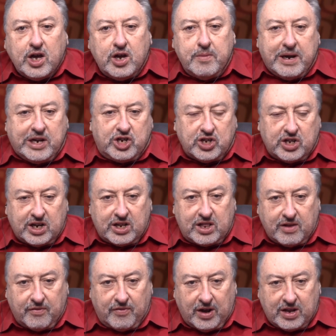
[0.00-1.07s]
You mentioned
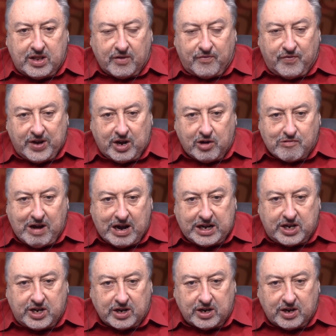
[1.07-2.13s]
that it's a figure
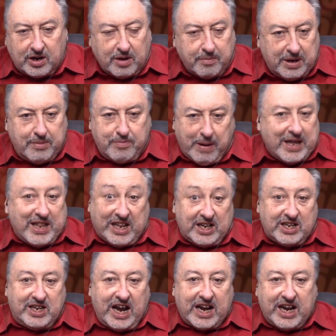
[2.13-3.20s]
eight and it can be
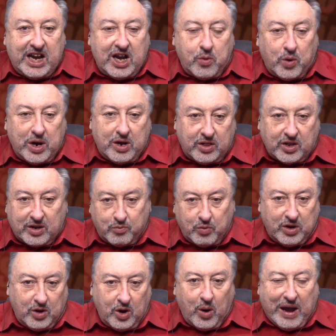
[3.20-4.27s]
basically done anywhere that
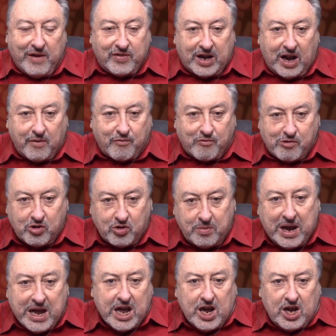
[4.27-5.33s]
you have enough
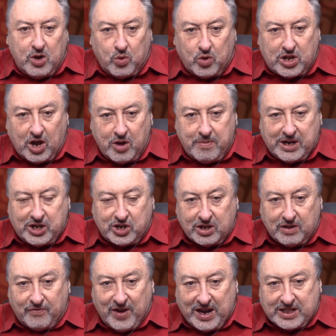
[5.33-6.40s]
room. You also
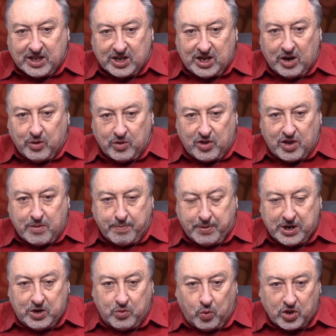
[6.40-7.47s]
mentioned the fact that
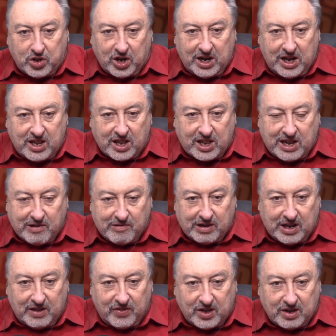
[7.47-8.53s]
speed wasn't
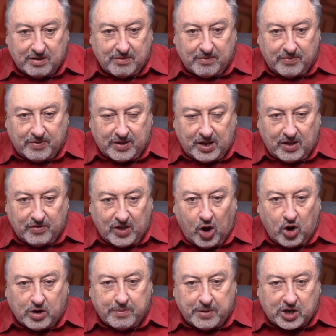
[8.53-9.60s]
necessarily the
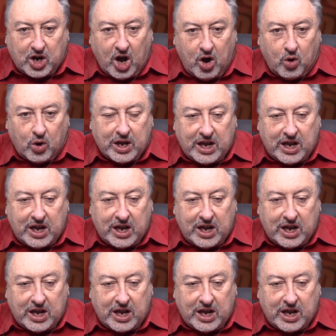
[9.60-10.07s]
ultimate goal